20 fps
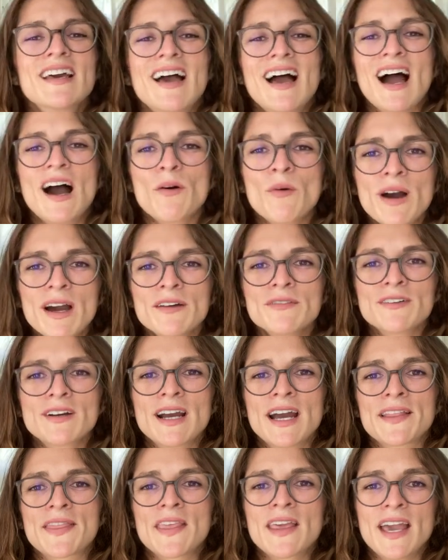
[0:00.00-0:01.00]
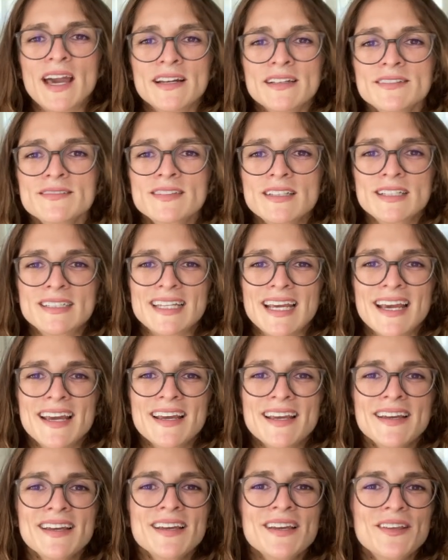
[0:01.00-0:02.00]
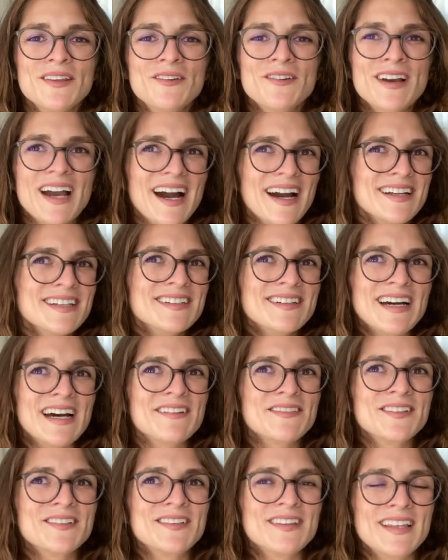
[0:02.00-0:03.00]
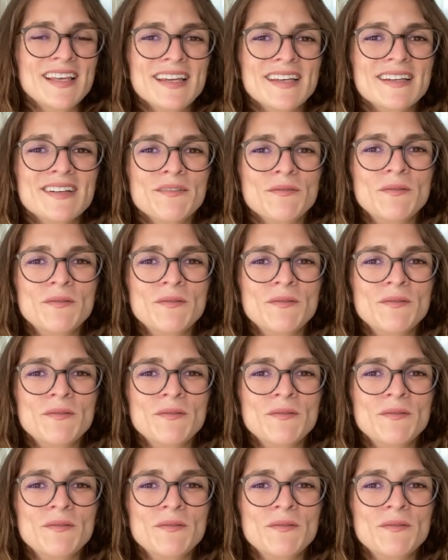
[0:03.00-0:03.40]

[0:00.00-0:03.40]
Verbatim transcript: However, at the end of the day, you kind of have to think,